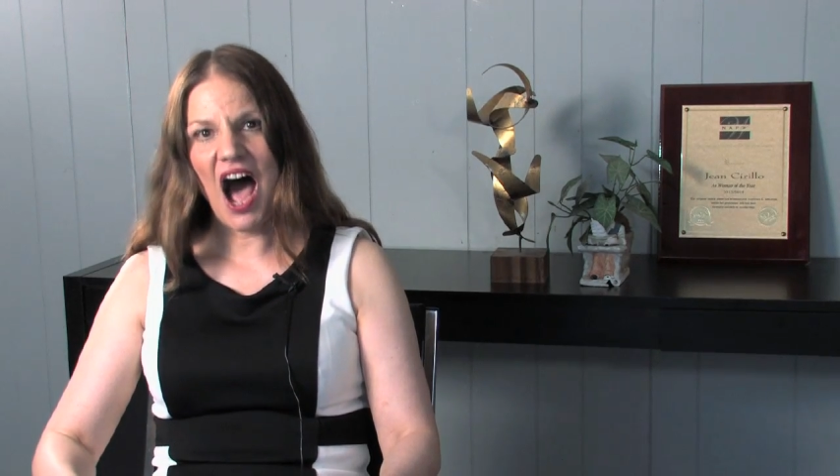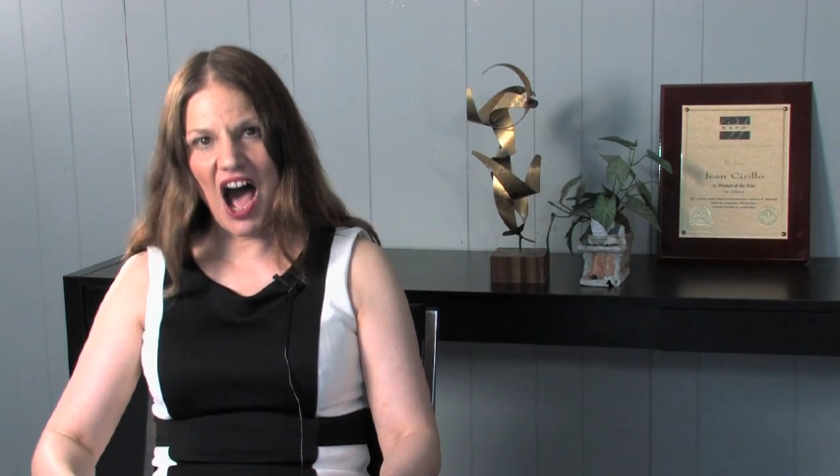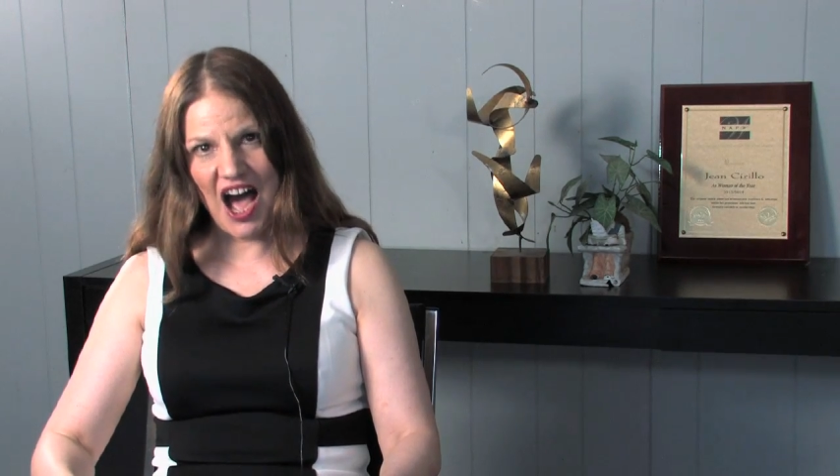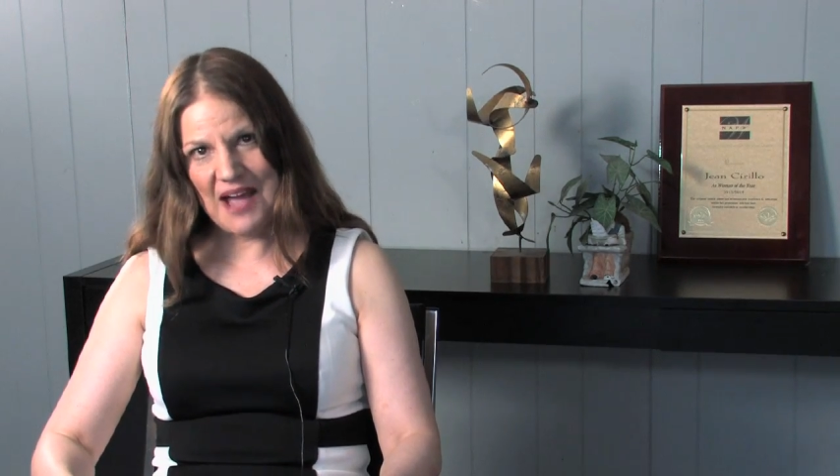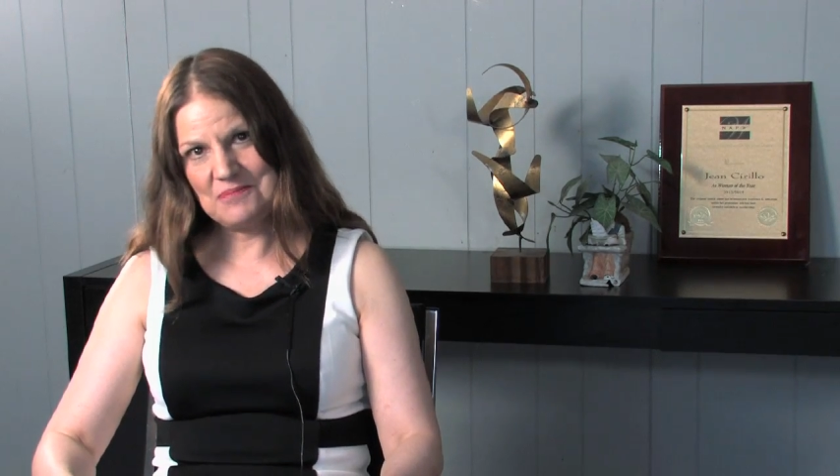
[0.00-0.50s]

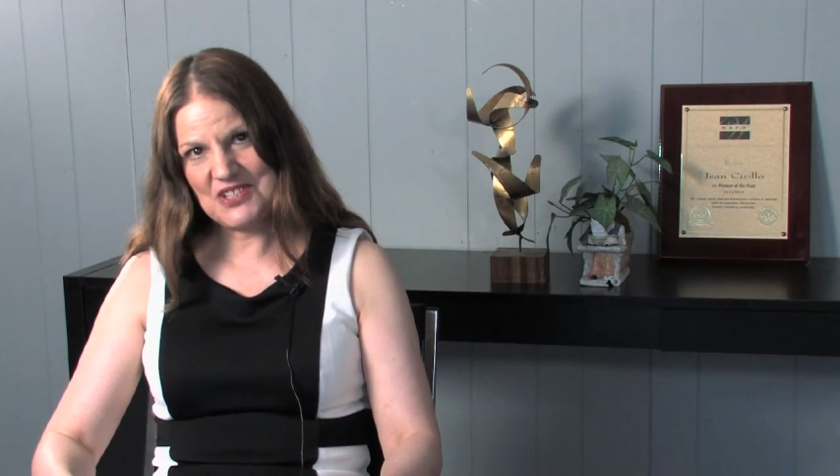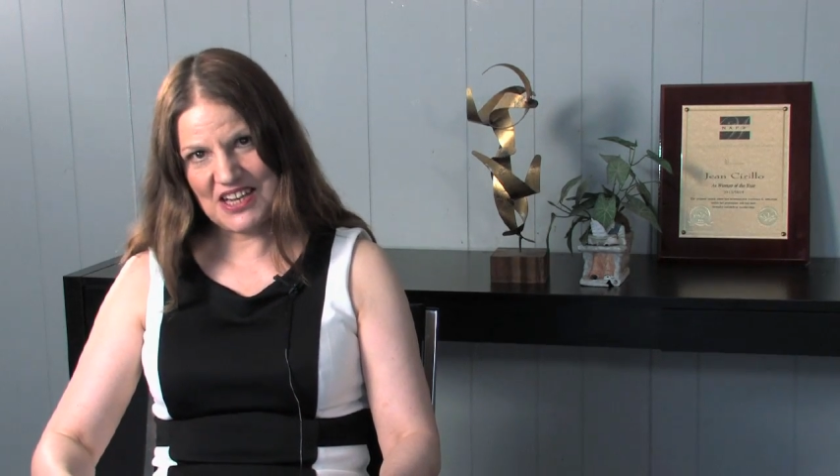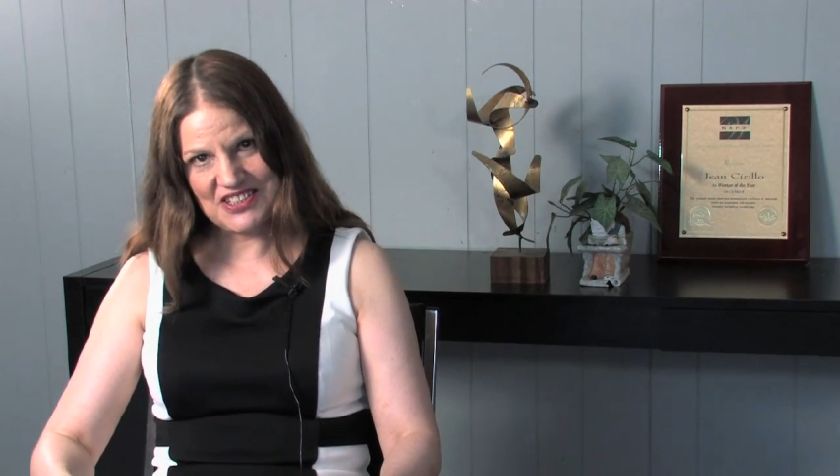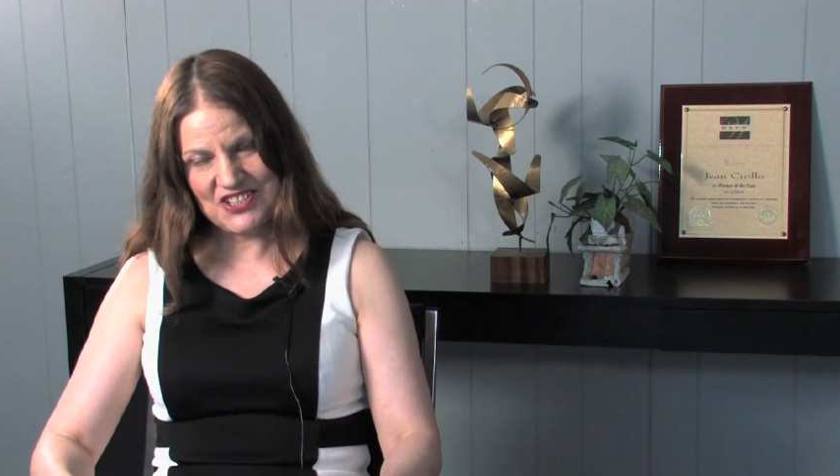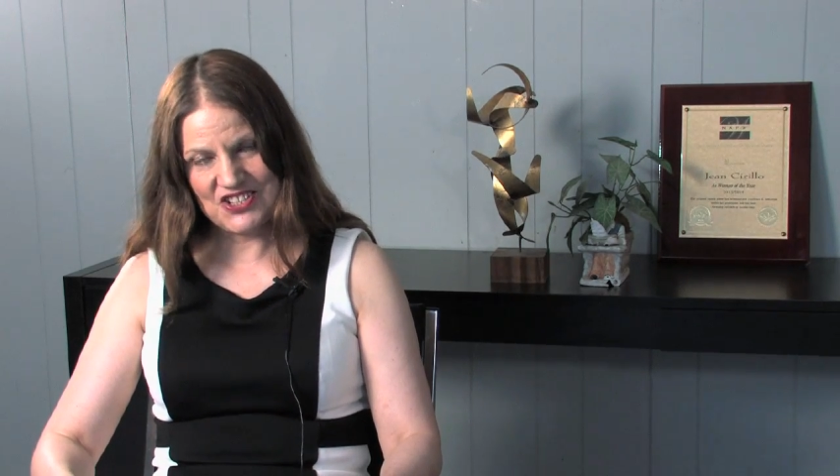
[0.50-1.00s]
I'm
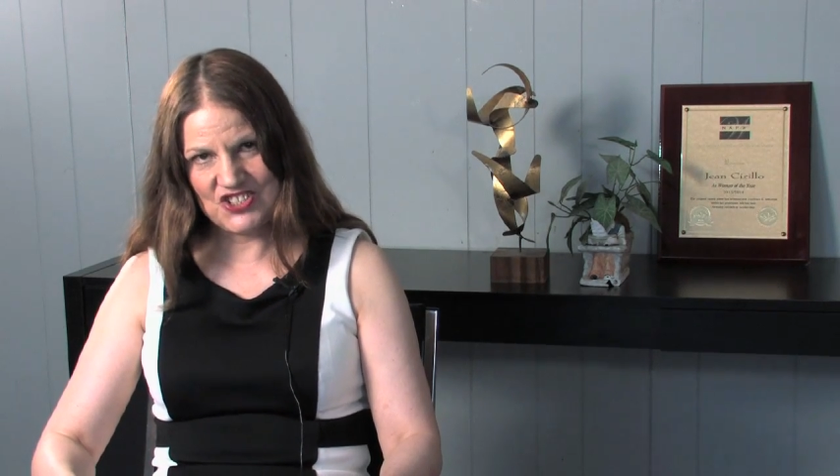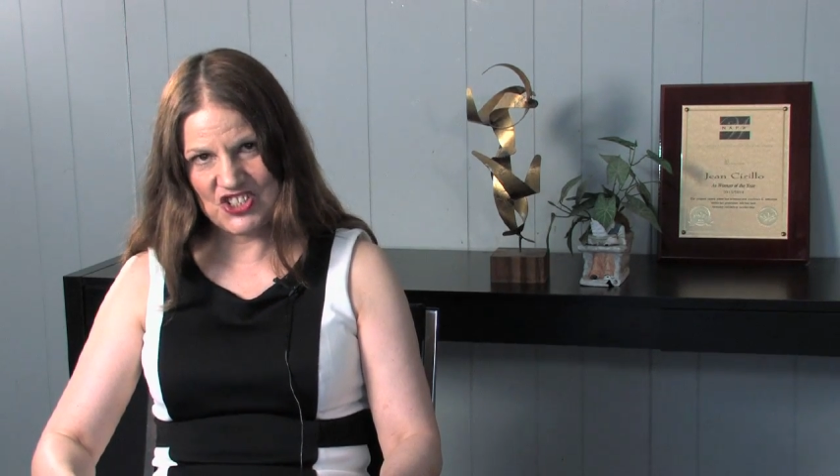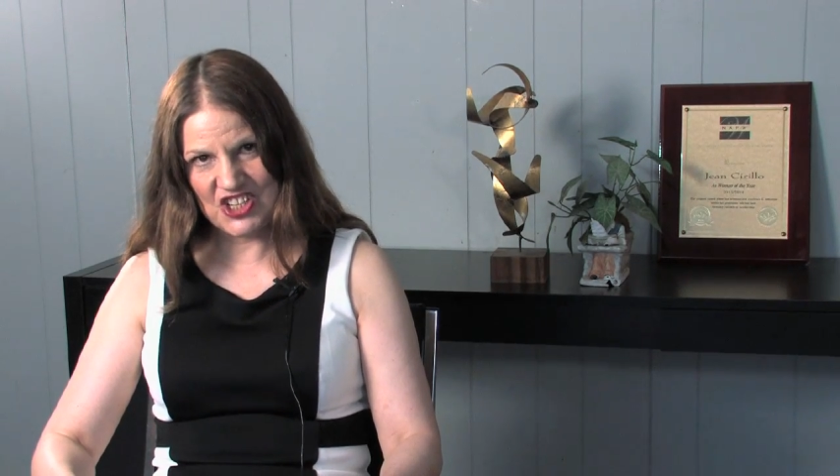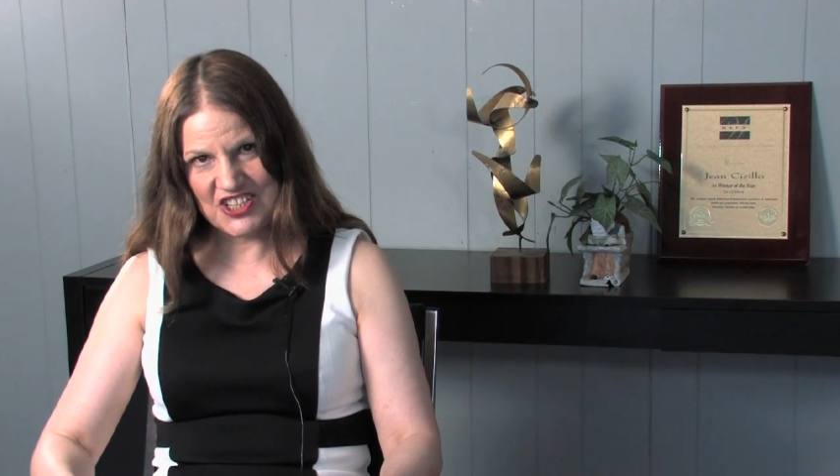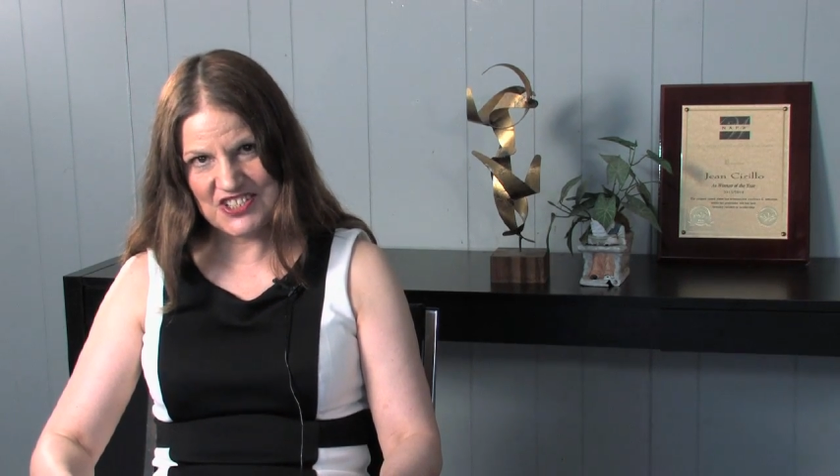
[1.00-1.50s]
Dr.
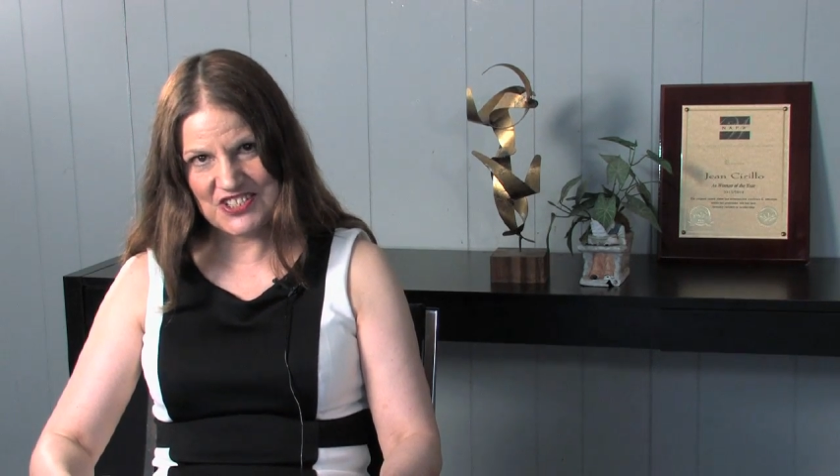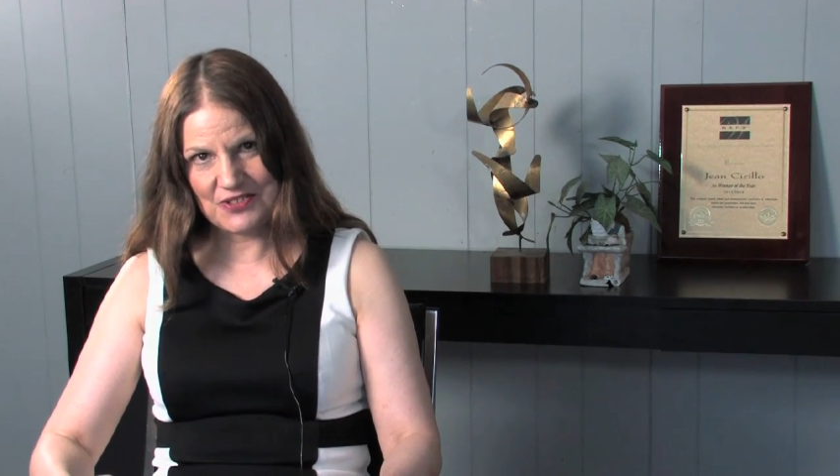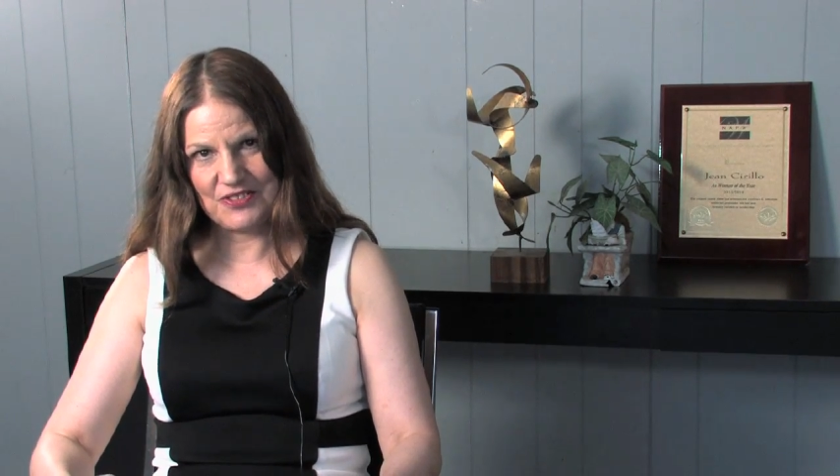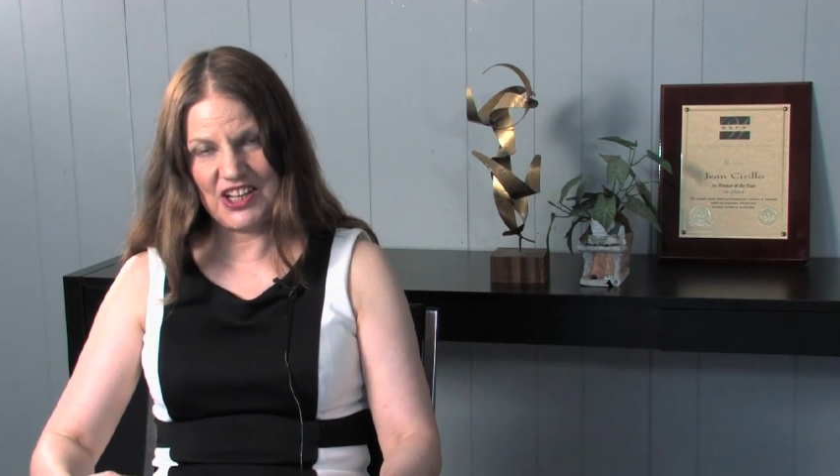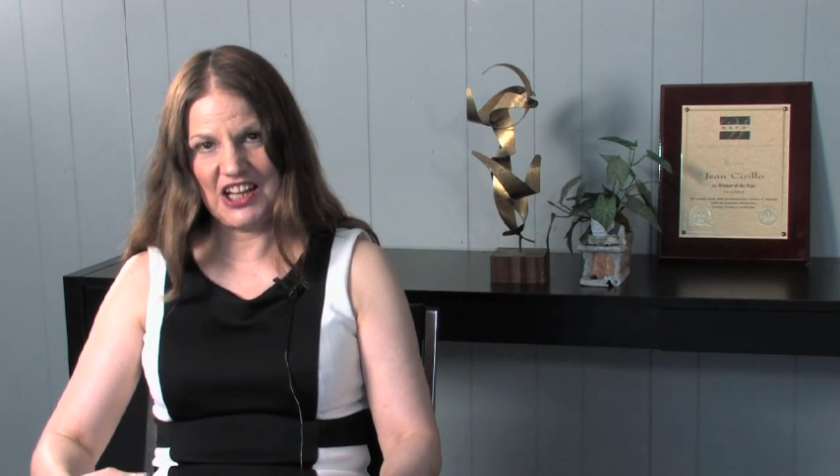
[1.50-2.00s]
Jean
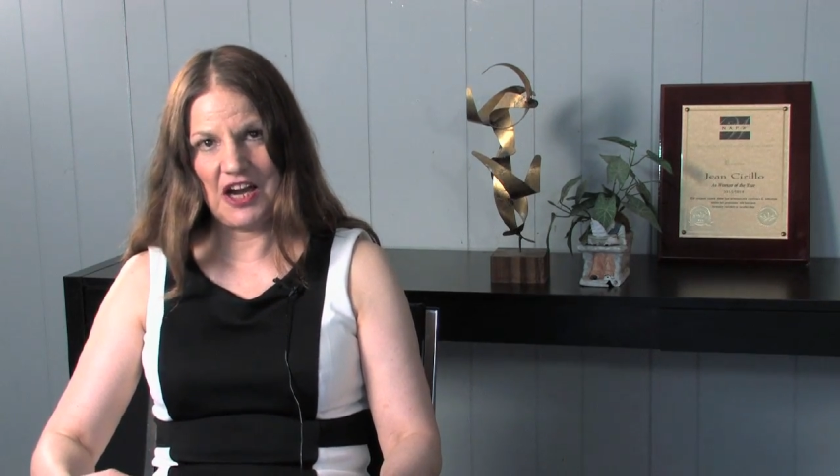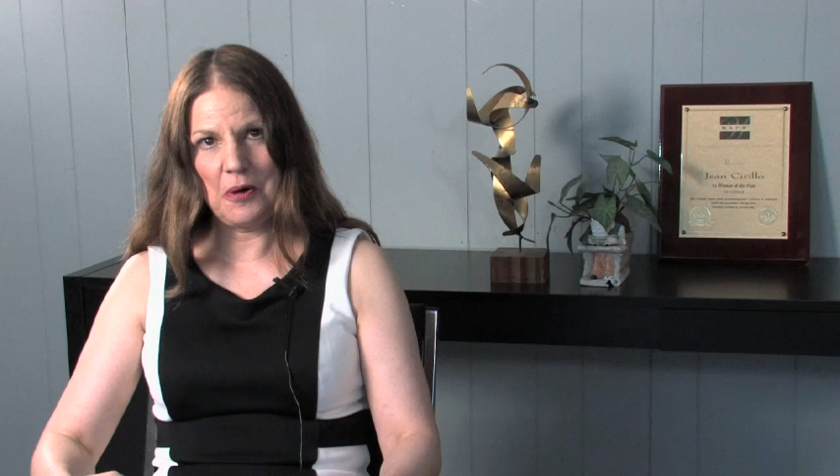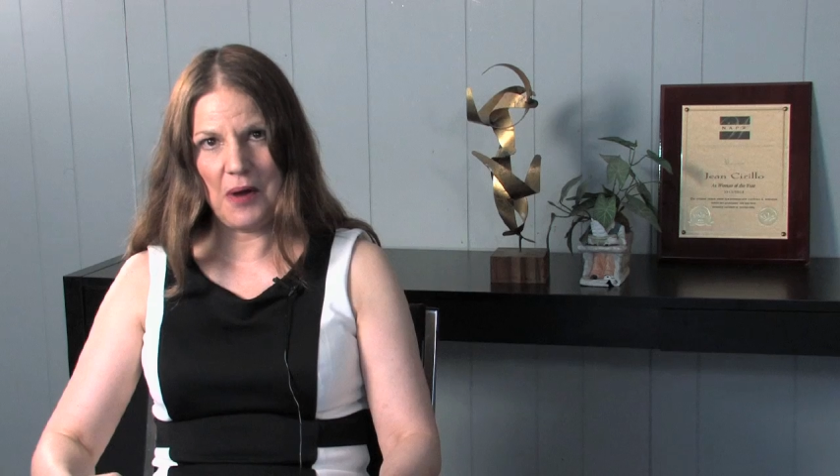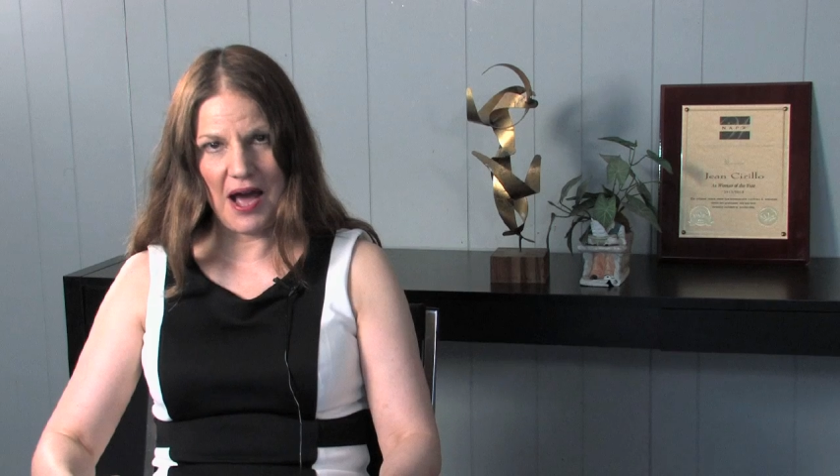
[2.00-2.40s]
Cirillo.